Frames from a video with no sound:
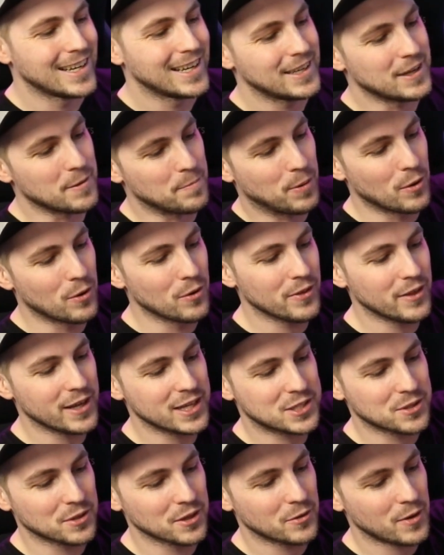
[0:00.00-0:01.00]
you pull
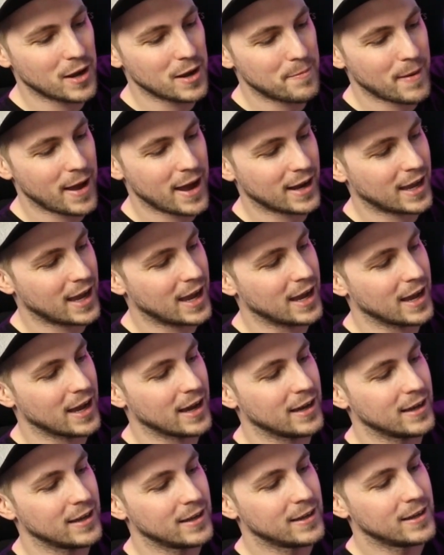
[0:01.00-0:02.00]
this all the way back
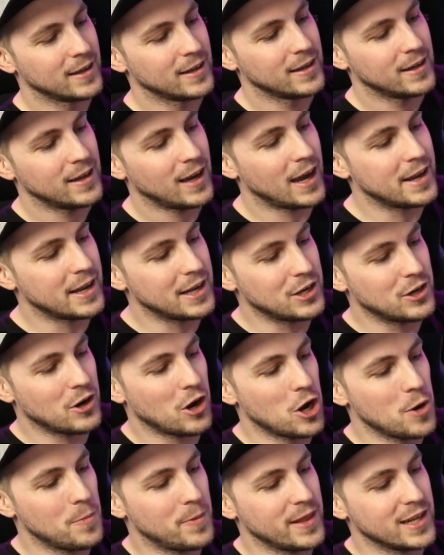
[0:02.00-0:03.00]
here, and then you
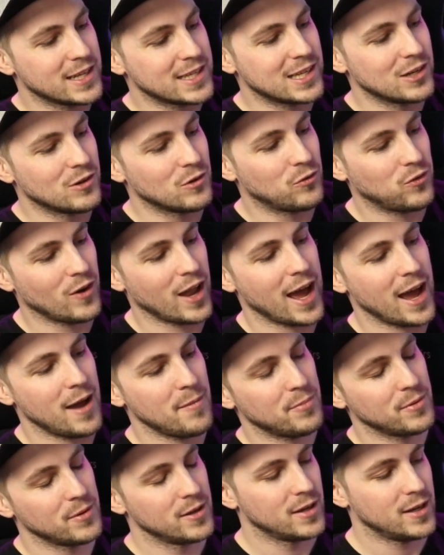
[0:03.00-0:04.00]
open this little flap,
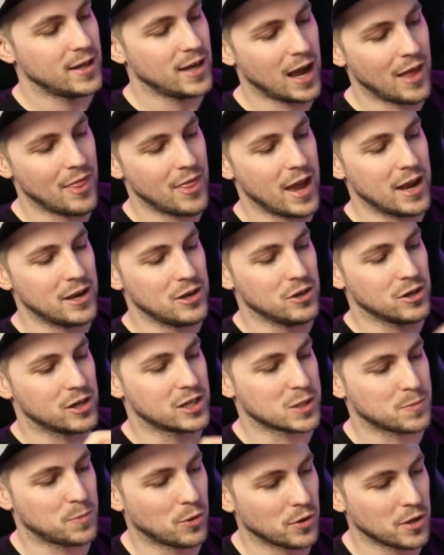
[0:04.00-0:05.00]
and then you can
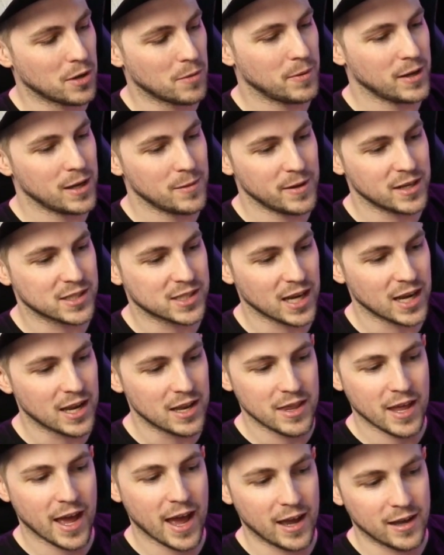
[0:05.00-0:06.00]
just pour your BBs in
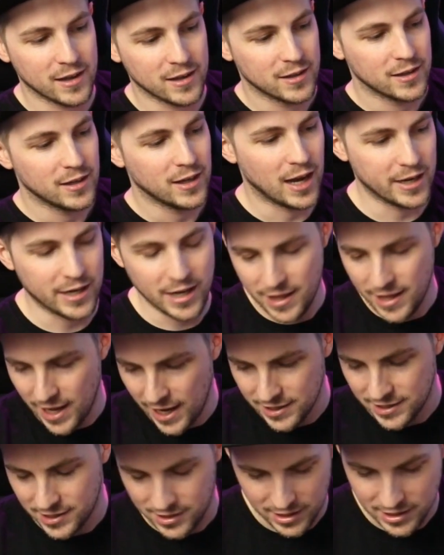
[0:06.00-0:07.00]
there, and then
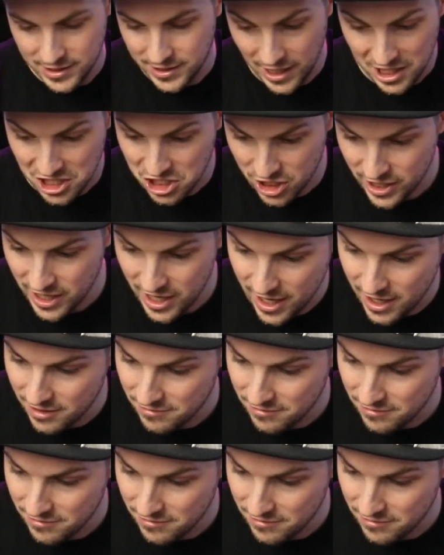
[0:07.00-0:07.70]
that's essentially it.